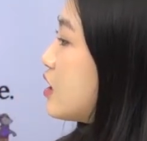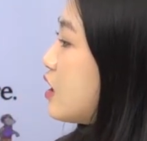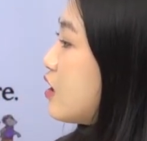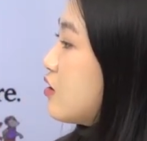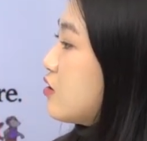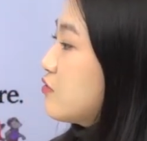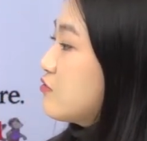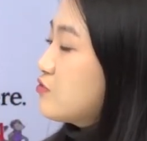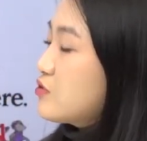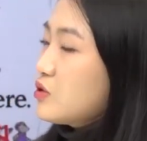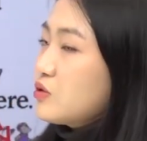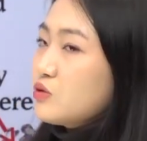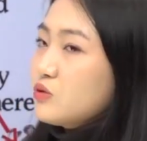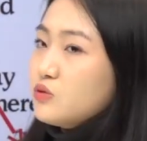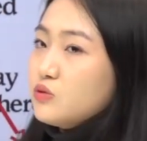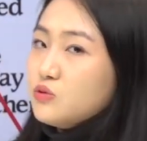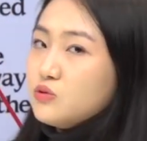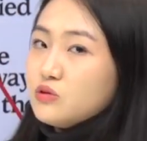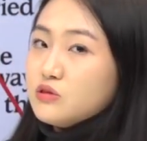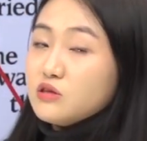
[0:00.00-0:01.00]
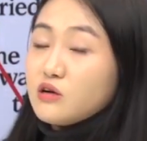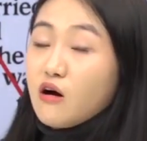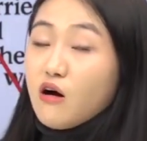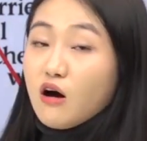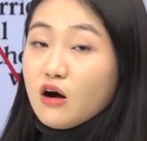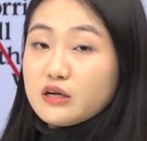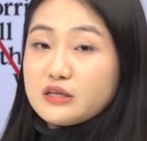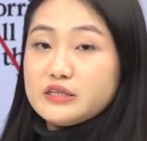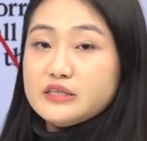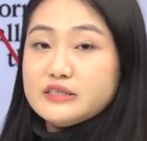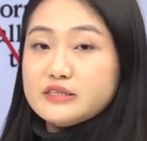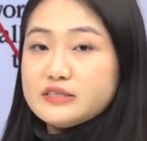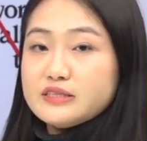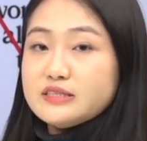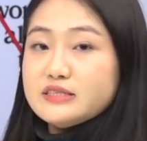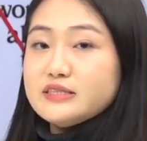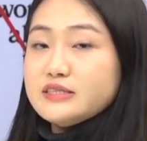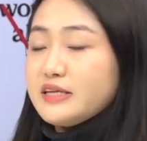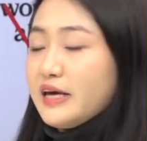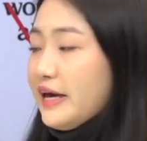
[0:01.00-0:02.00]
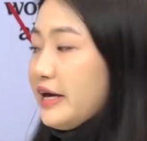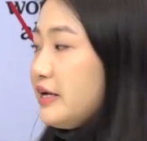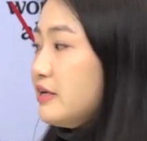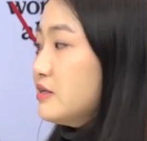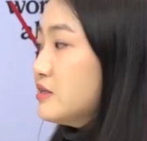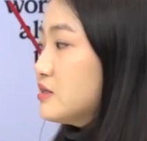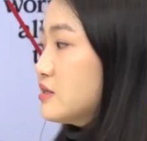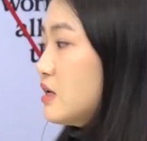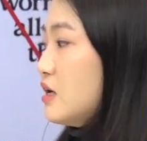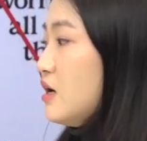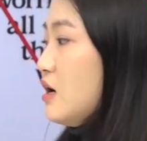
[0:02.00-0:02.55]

of the audience's gaze